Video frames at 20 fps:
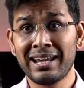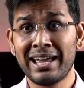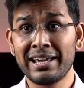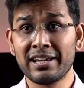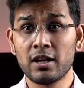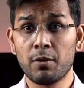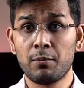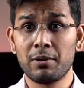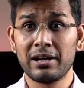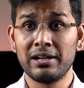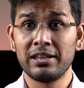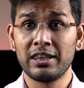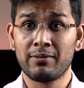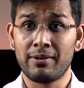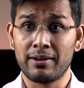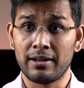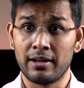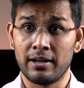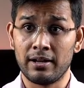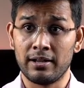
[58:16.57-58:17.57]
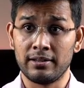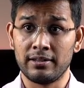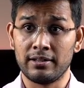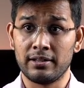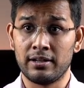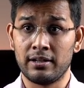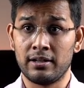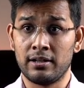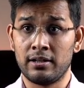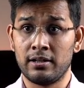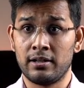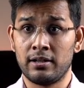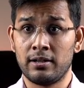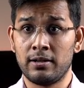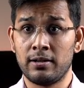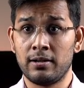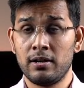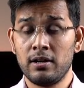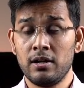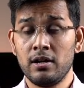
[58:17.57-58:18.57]
like ka button
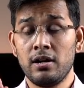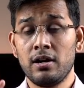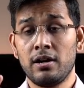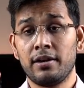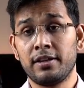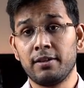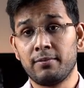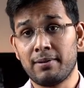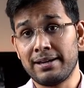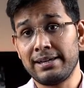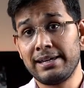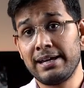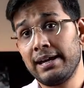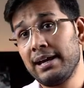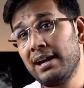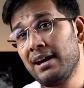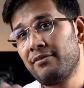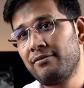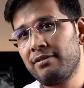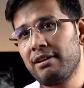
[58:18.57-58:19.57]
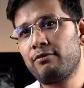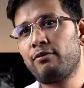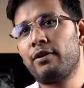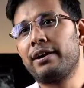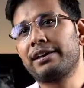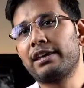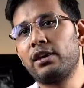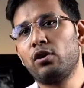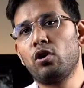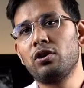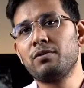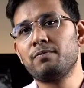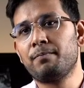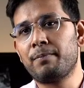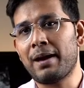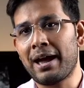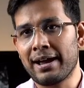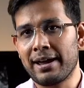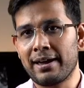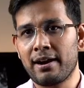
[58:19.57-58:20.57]
dabaiye. We are working on
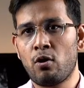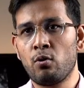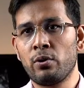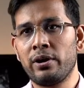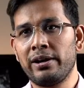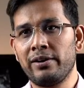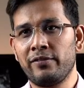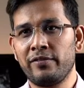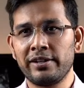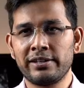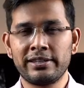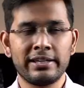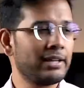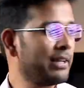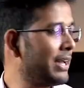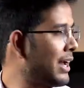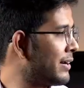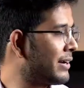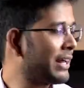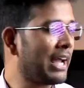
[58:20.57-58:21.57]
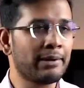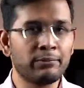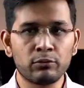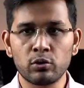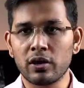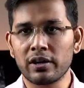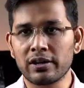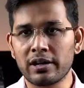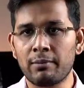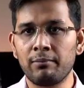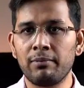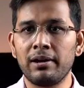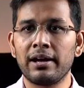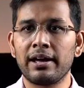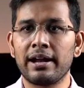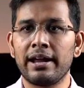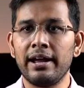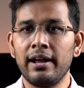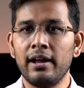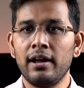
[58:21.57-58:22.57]
background and everything yaar, time thoda kam
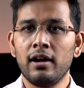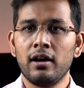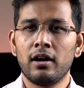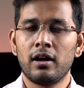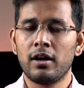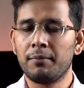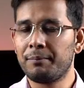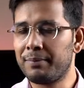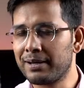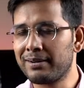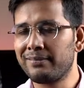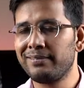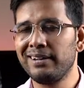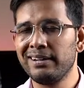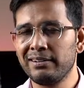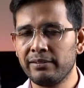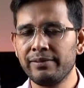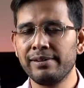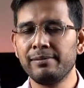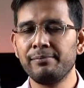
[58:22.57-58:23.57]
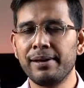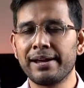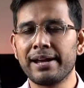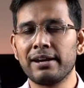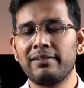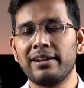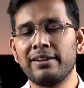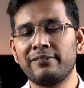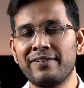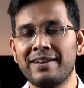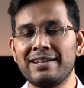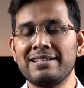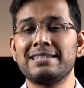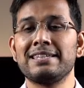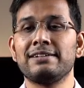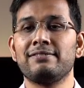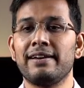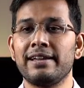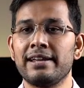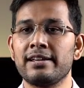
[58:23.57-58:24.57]
lag raha hai but we'll make it very
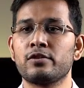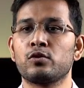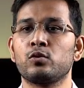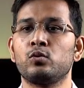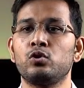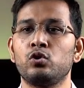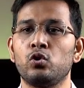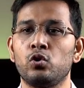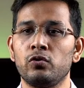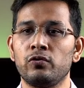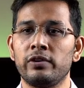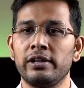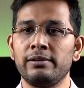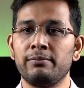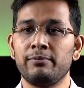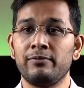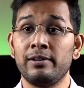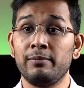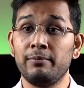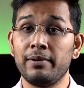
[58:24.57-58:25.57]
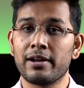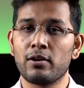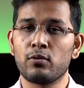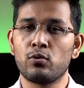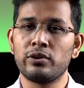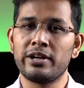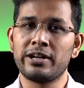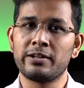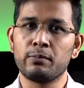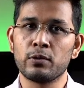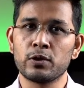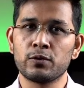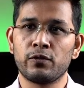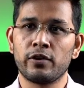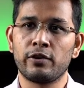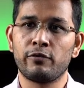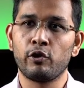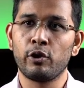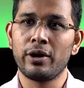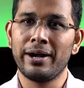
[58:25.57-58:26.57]
fancy very soon, don't worry, we'll make a good
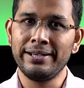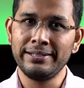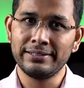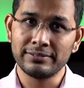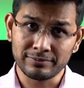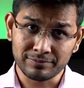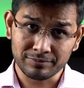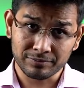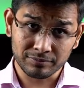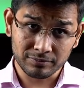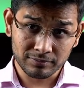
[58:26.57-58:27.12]
atmosphere for you guys.